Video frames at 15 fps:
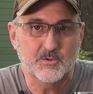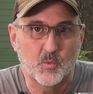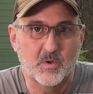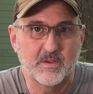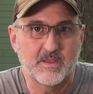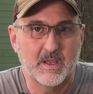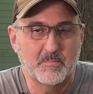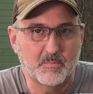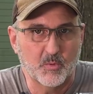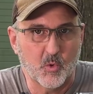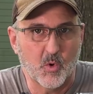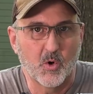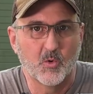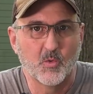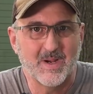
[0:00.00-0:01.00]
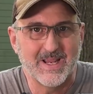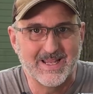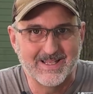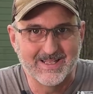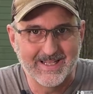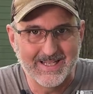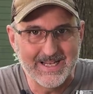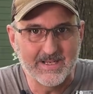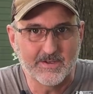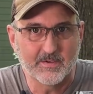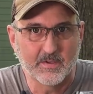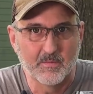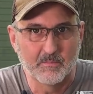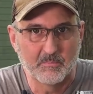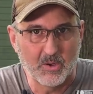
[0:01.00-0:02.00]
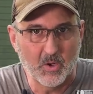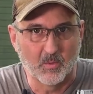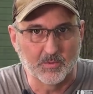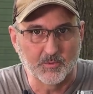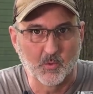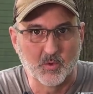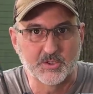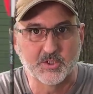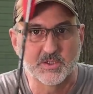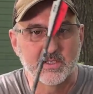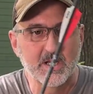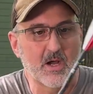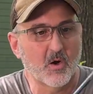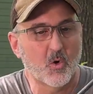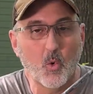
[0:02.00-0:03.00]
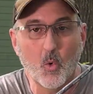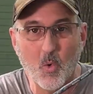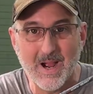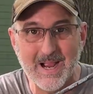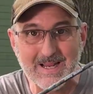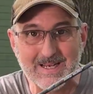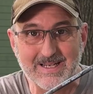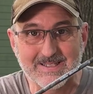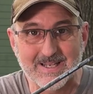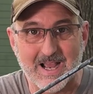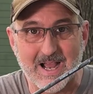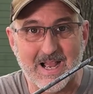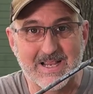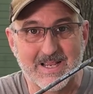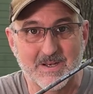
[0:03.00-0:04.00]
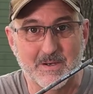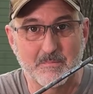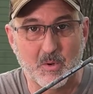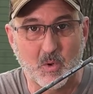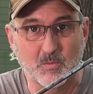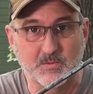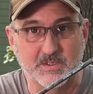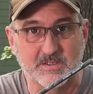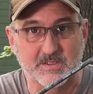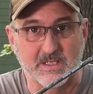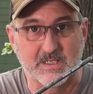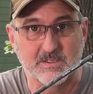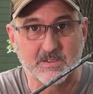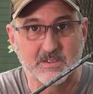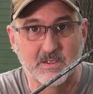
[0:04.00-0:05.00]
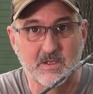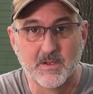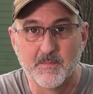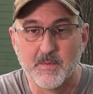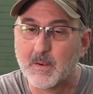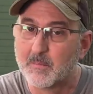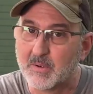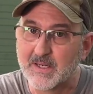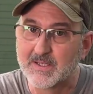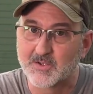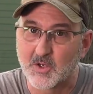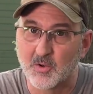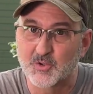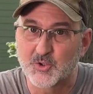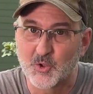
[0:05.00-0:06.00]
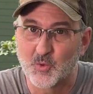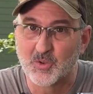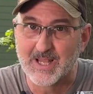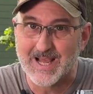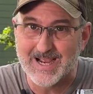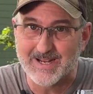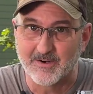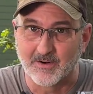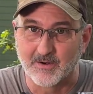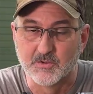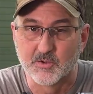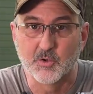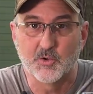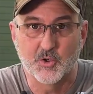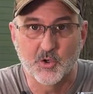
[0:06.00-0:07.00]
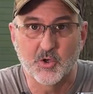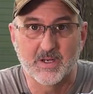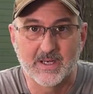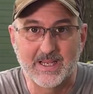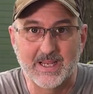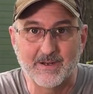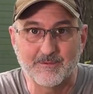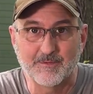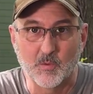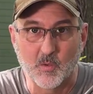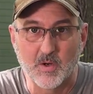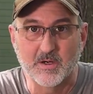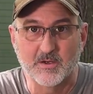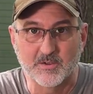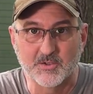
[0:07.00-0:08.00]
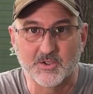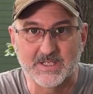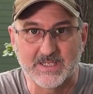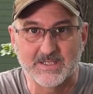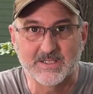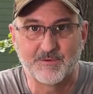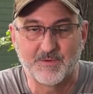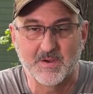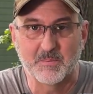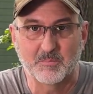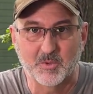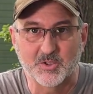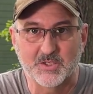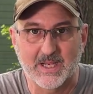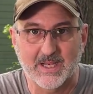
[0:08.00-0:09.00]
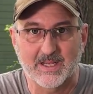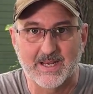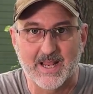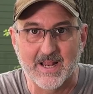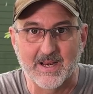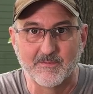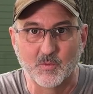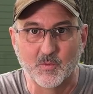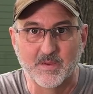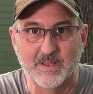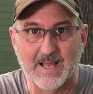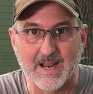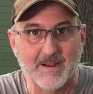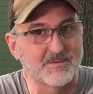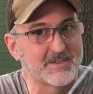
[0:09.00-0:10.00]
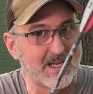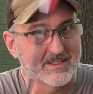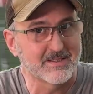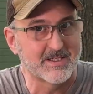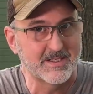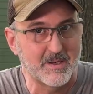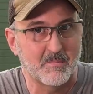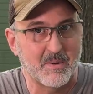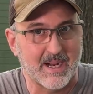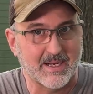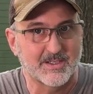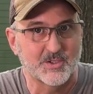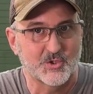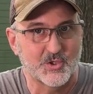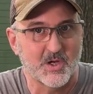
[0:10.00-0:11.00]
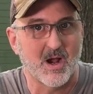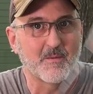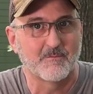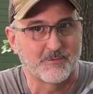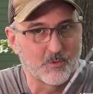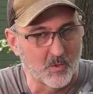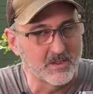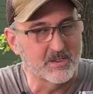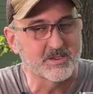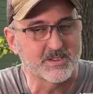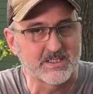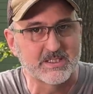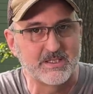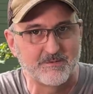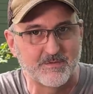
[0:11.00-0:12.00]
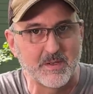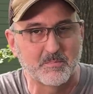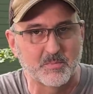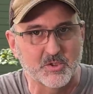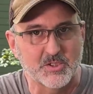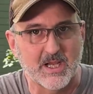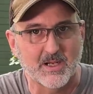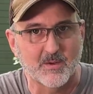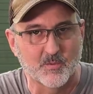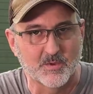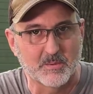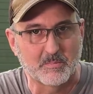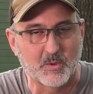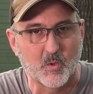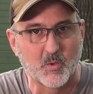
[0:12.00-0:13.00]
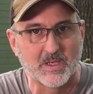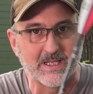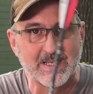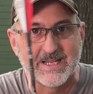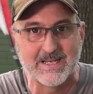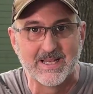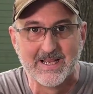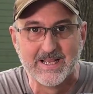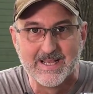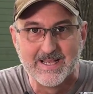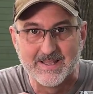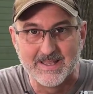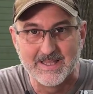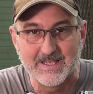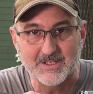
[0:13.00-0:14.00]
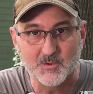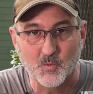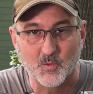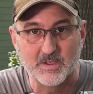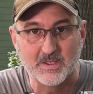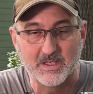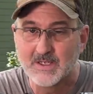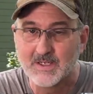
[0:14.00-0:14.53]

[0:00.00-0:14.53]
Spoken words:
with a Pro Elite bolt, which is not quite as high end a bolt as this, but it's also lighter. So you're going to get 460 feet per second out of it with that. I've tested it back at the shop. 460 feet per second with the Pro Elite. This one,